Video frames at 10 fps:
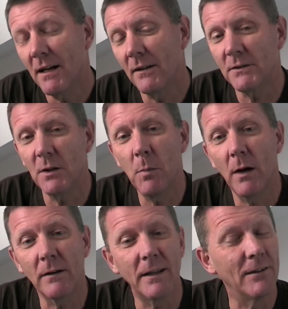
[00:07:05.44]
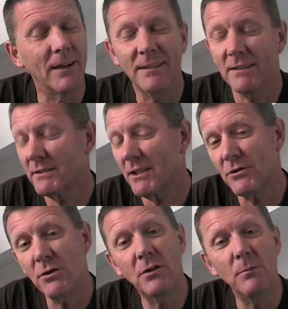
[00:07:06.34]
after the punk era. And as I
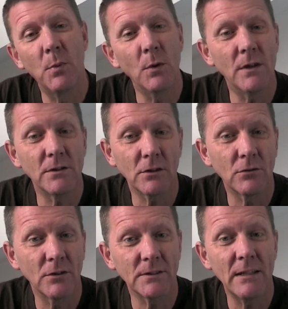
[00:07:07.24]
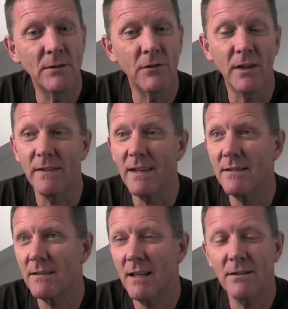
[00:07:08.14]
said, you can put this across everything. The
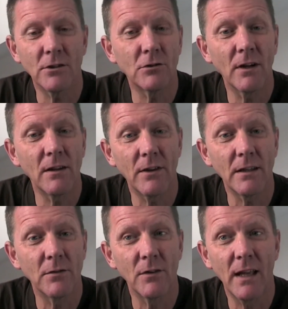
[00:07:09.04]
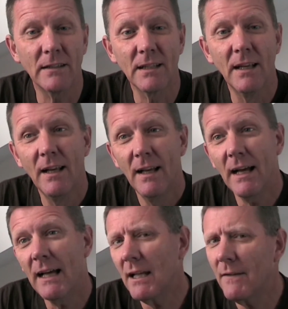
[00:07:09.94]
internet is a great thing for that.
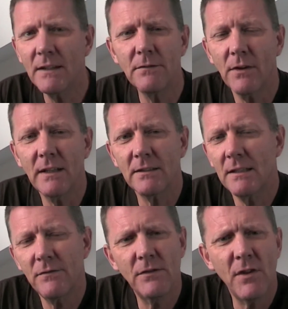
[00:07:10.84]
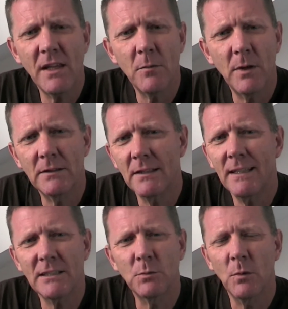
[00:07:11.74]
And in fact, if you think about it,
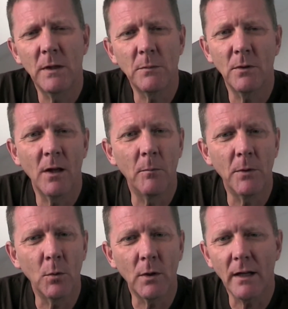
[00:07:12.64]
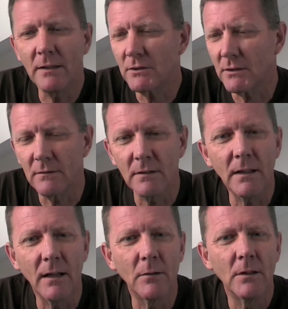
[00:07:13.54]
that's what people like Bill Gates and,
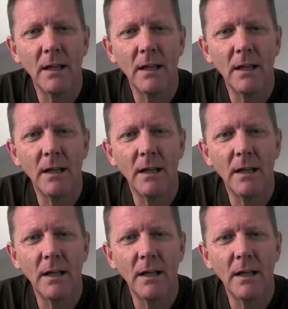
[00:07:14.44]
you know,